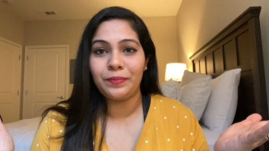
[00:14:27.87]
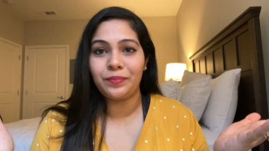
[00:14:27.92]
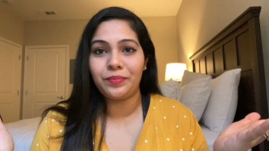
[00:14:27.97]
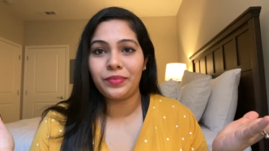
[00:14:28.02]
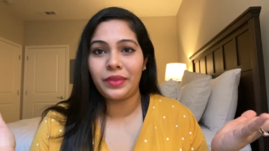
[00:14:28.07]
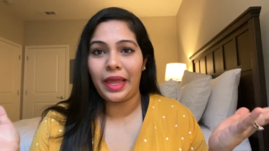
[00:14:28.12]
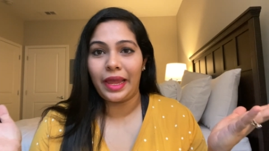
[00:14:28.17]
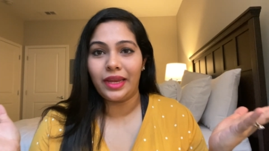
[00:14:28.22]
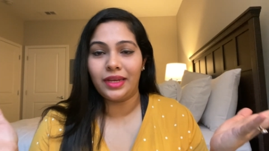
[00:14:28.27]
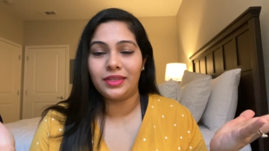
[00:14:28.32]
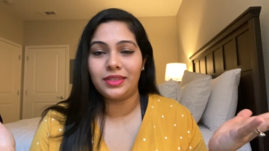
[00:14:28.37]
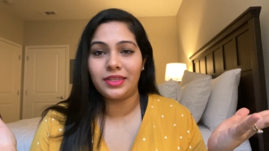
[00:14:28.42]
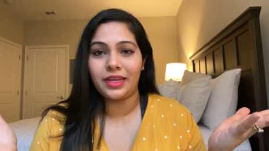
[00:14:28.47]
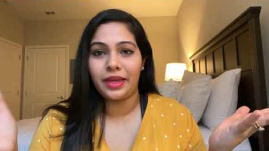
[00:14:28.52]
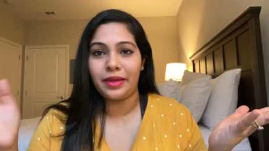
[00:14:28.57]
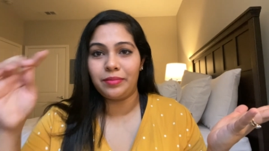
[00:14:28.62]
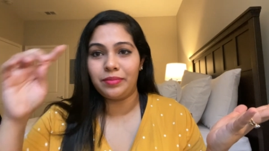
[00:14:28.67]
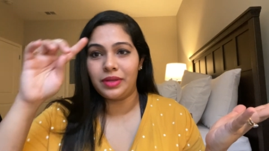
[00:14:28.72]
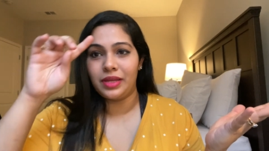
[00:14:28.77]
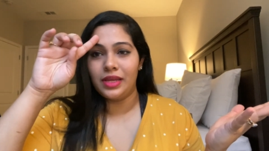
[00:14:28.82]

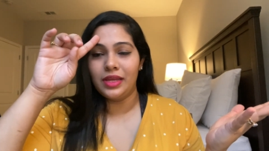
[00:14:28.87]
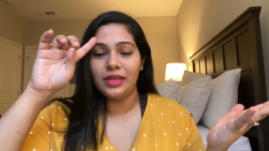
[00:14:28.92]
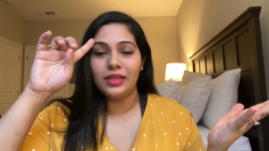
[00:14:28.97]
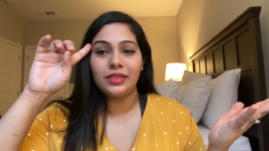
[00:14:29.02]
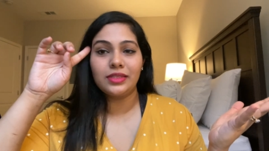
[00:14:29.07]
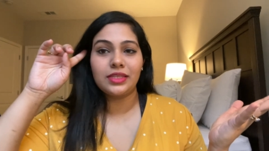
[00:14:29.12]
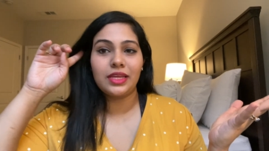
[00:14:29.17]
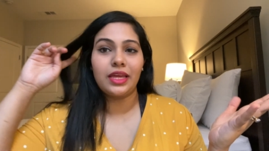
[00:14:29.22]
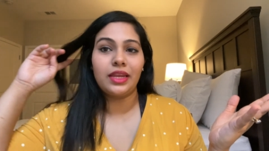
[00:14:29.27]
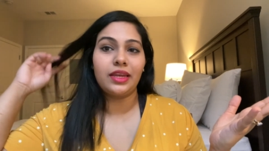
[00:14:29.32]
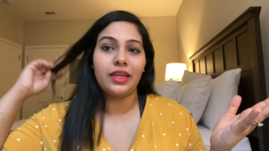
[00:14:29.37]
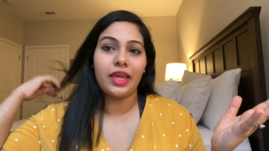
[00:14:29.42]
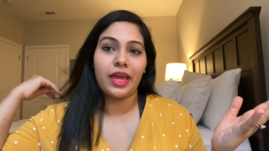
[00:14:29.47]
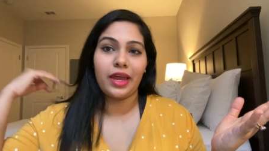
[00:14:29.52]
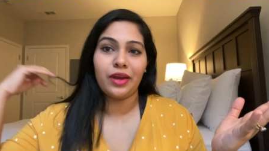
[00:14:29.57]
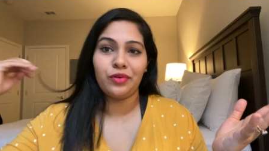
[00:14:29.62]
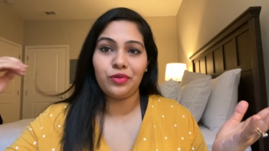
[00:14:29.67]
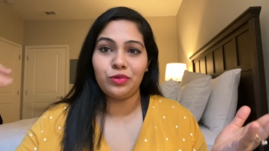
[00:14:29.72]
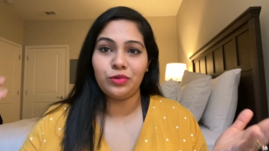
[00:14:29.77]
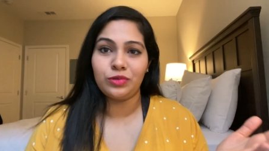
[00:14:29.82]
nighttime
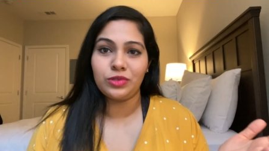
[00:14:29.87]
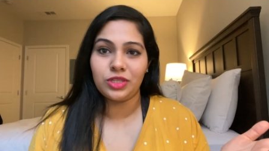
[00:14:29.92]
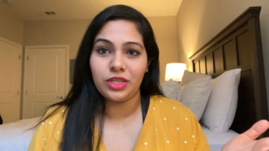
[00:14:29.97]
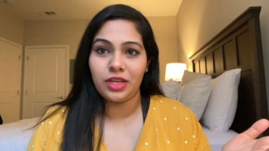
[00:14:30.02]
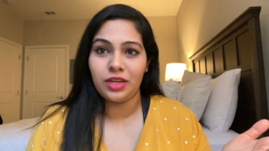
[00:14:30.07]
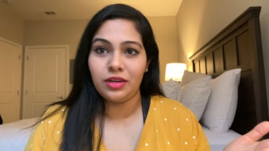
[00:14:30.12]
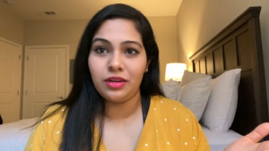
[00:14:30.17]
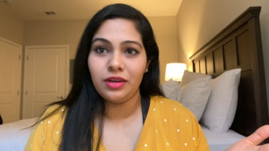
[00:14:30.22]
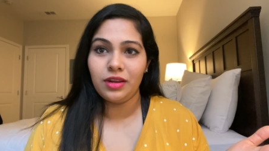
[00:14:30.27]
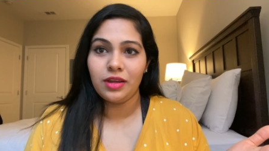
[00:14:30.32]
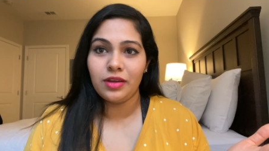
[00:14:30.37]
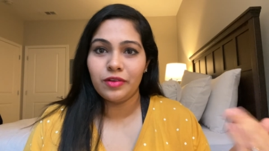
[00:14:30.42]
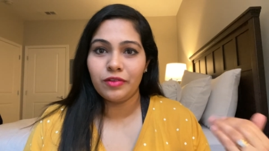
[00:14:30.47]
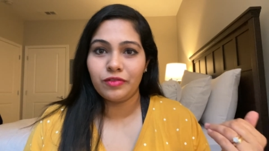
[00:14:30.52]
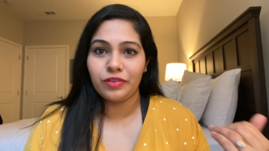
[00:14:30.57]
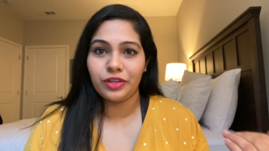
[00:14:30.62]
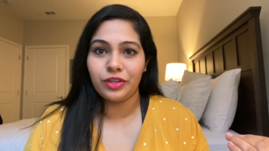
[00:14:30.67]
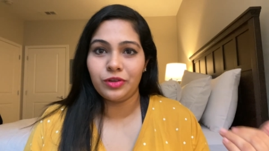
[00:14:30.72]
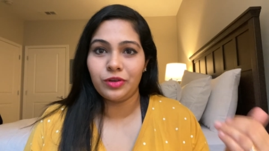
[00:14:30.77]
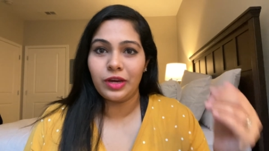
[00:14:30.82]
skincare routine
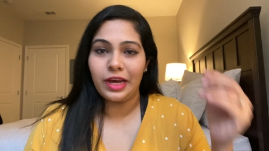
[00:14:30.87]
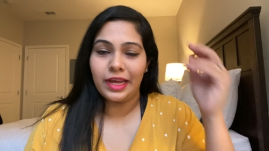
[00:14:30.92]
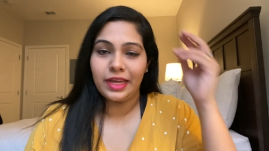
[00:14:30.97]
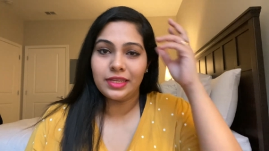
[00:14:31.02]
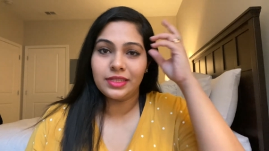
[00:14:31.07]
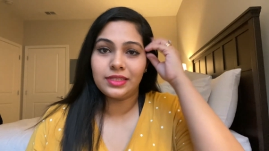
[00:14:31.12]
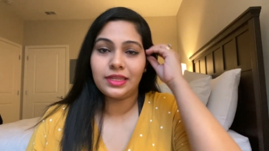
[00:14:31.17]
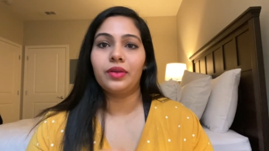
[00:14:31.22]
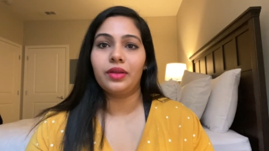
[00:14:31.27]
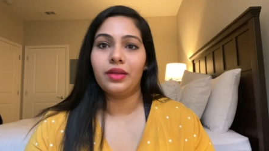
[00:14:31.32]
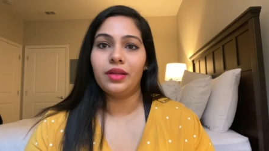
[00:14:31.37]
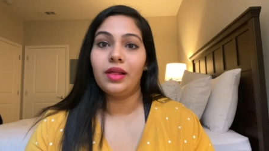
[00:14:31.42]
for you guys.